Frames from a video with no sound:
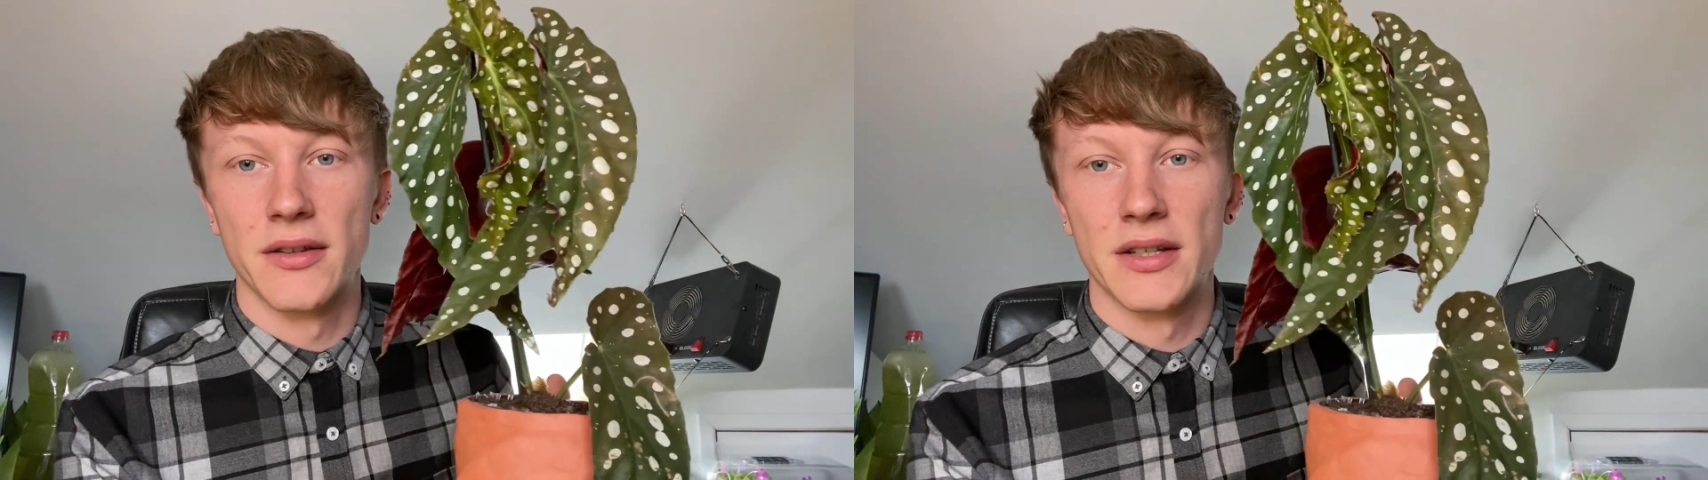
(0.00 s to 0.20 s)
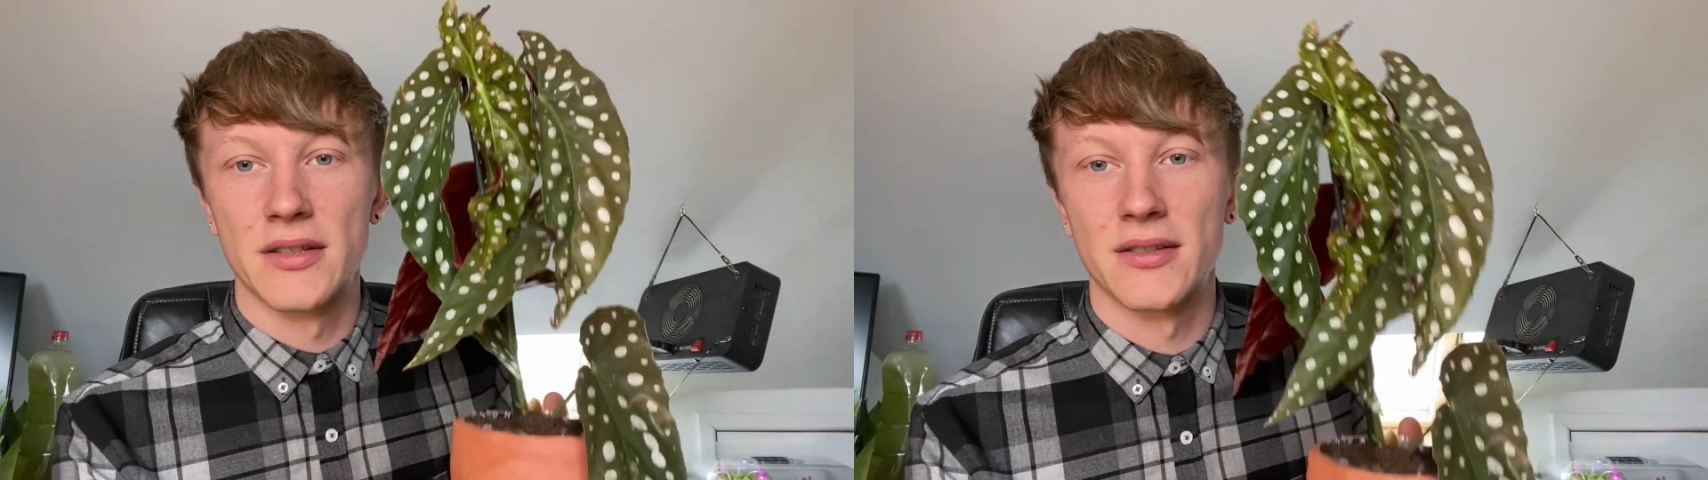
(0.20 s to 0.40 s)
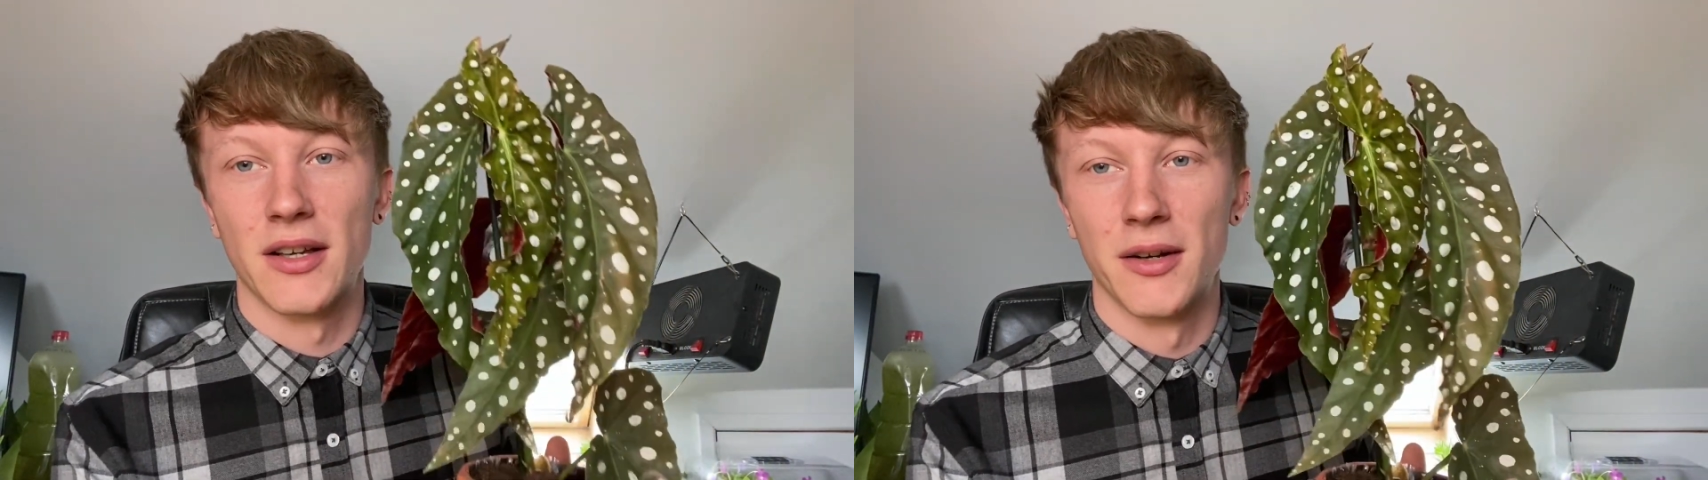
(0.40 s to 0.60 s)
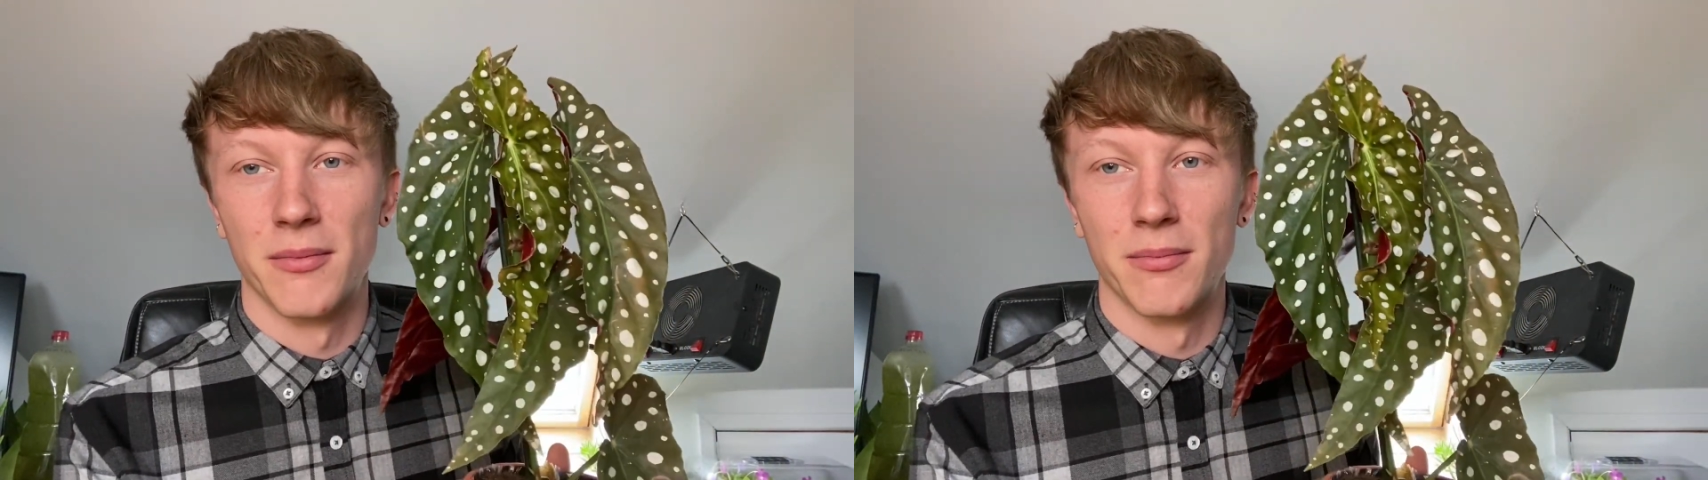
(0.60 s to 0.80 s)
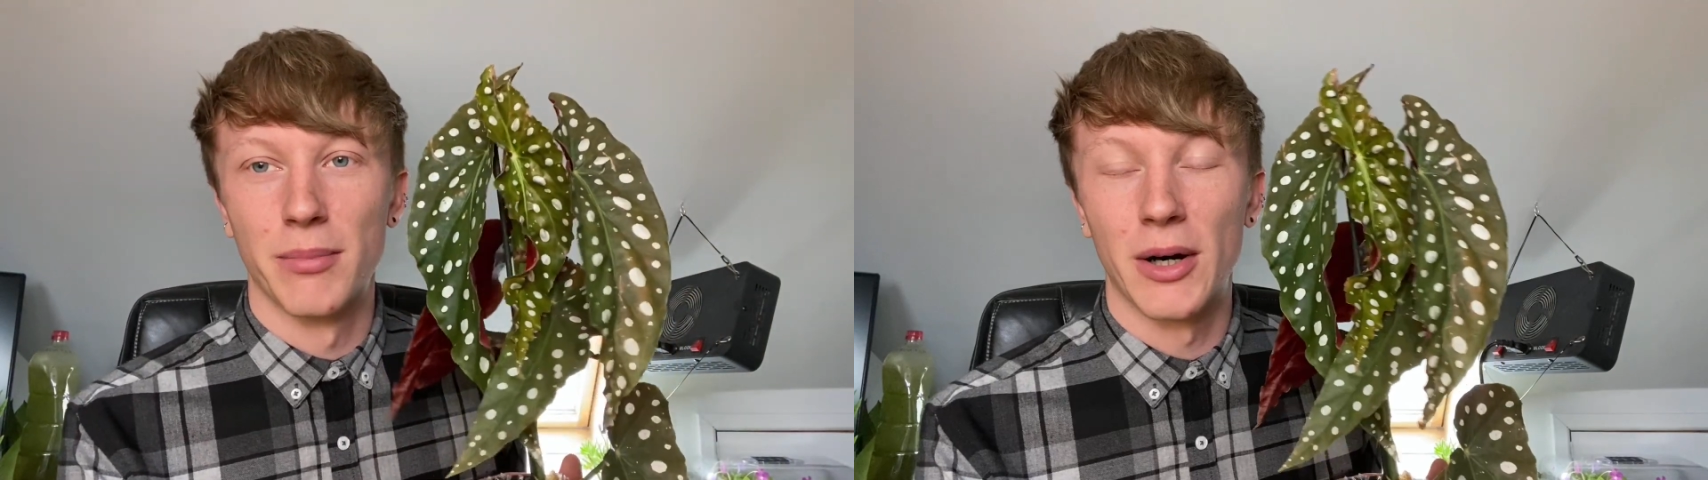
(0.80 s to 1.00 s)
this
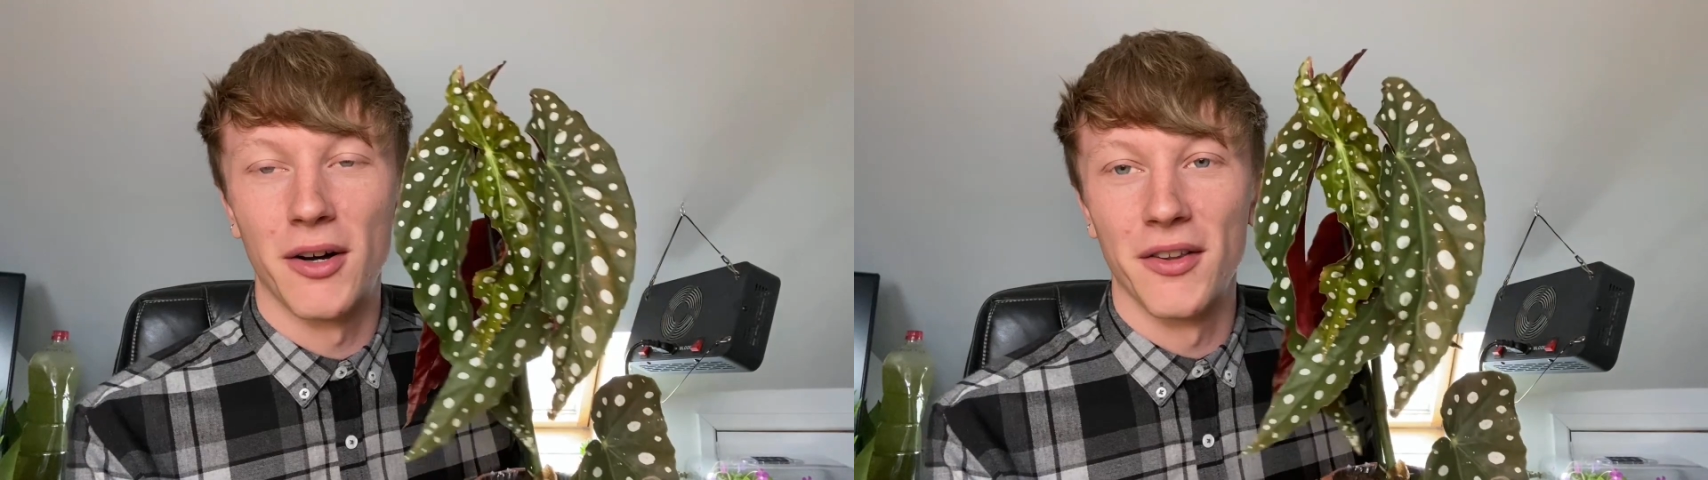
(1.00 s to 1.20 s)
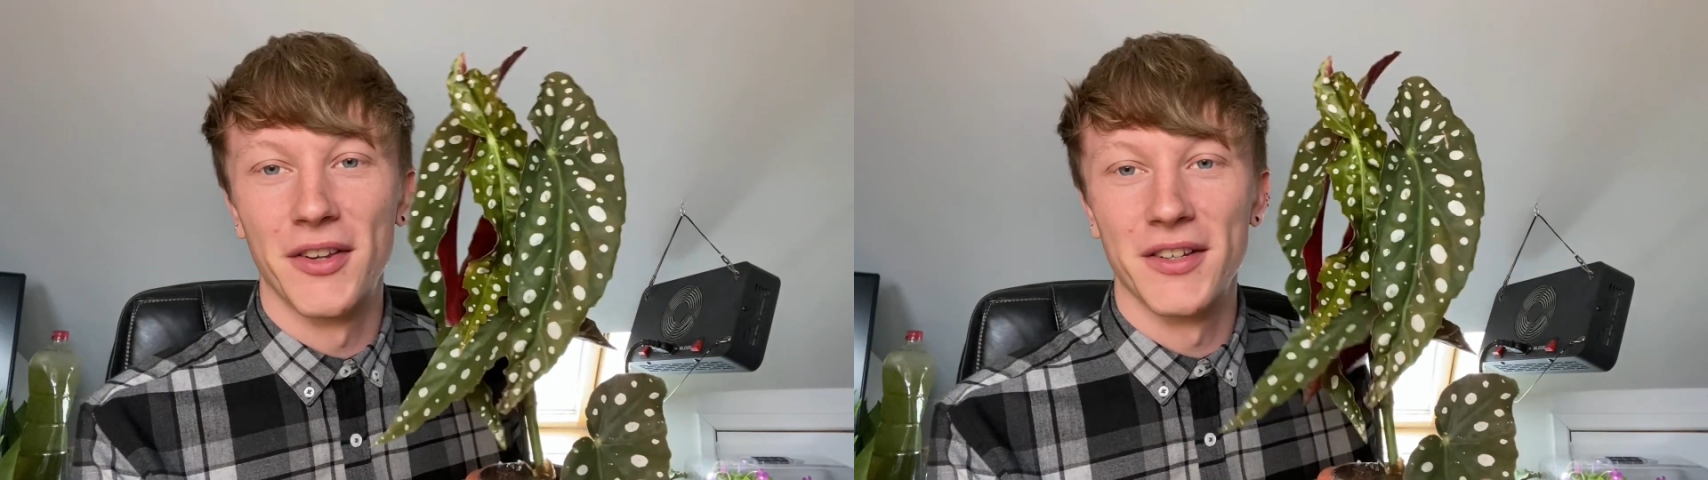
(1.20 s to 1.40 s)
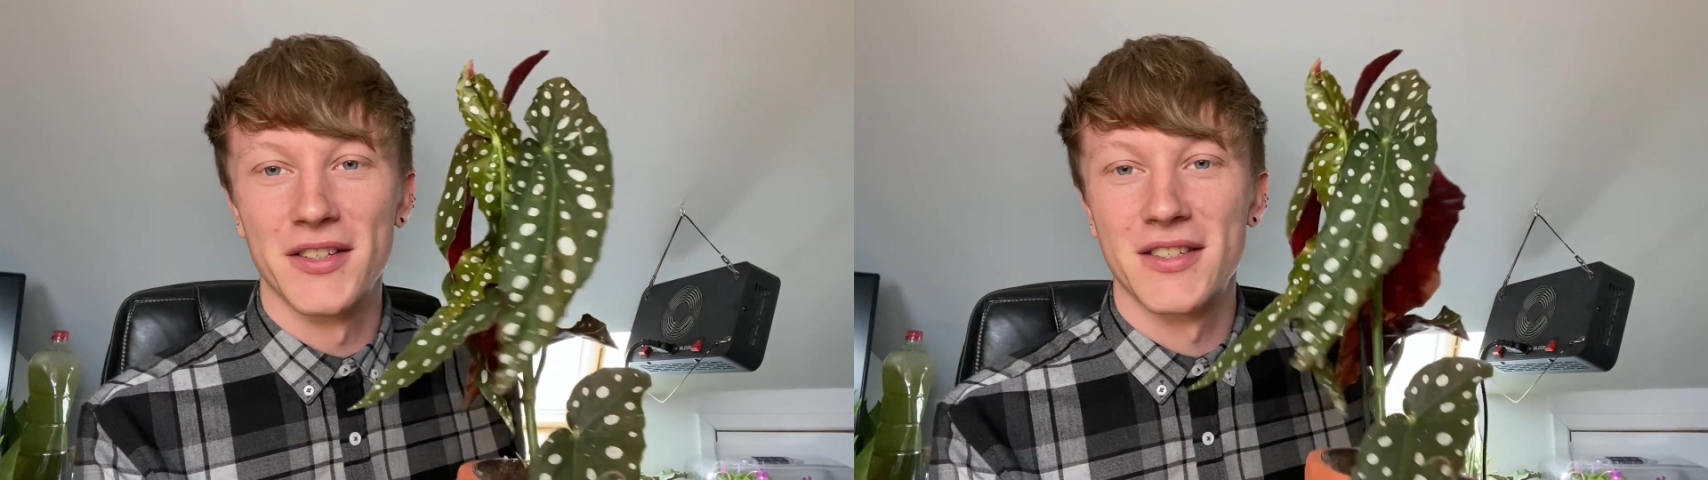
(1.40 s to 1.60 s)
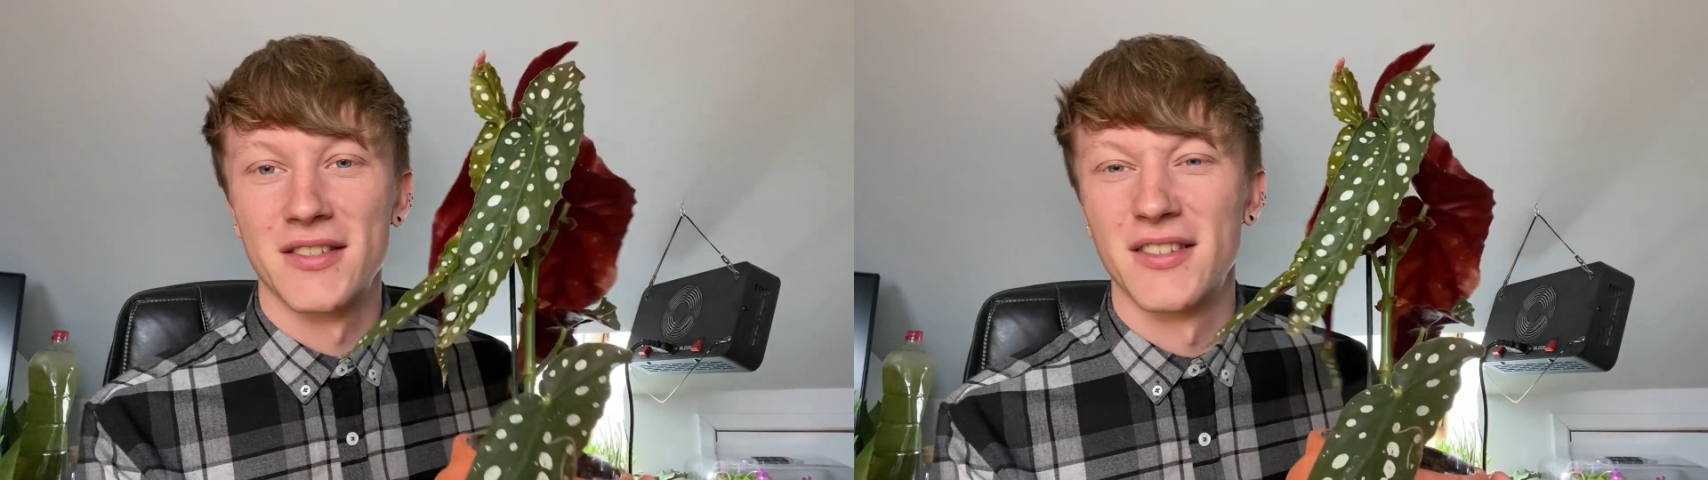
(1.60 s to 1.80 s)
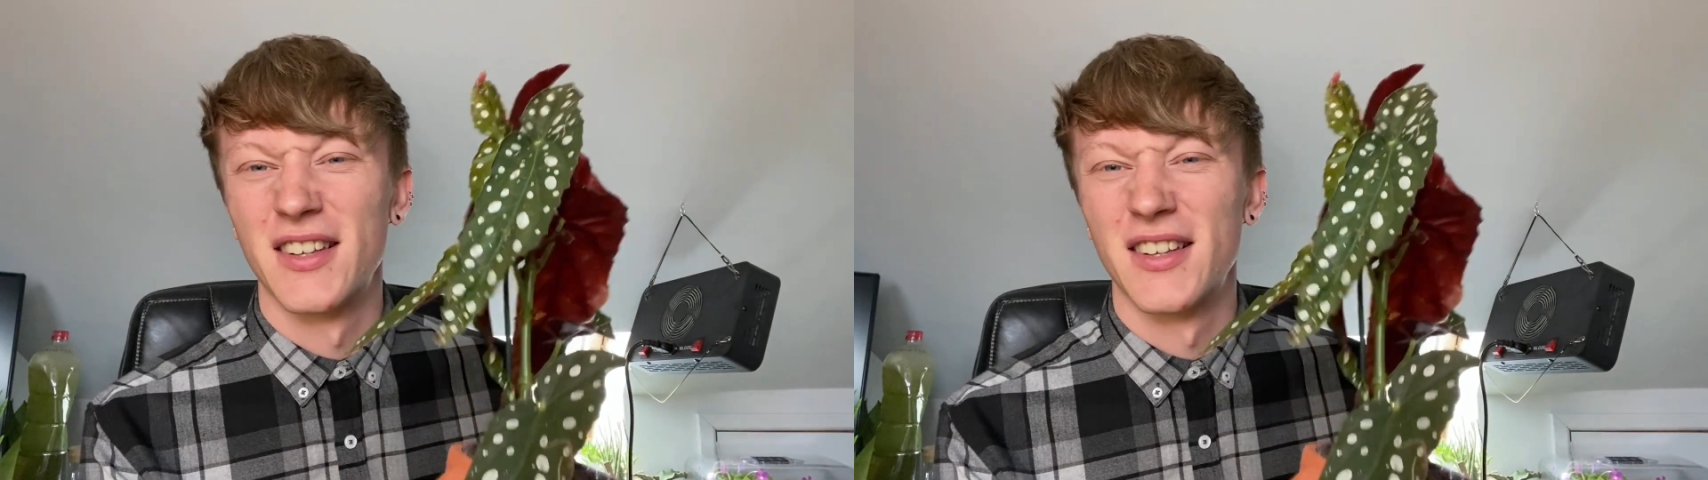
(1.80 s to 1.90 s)
um, pot that's